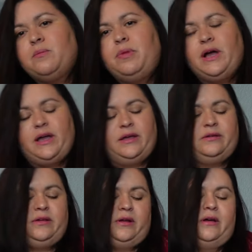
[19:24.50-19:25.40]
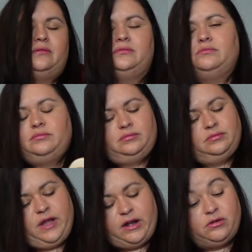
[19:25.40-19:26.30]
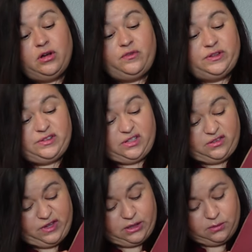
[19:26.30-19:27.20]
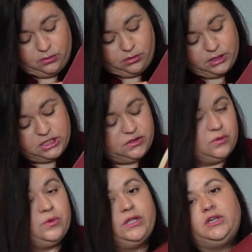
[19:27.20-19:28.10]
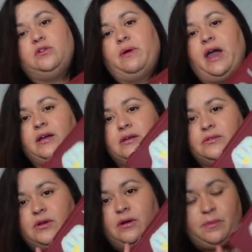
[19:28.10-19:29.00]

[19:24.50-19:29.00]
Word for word: but, you know, I don't know if it's still available. It's just a really cute bag. So I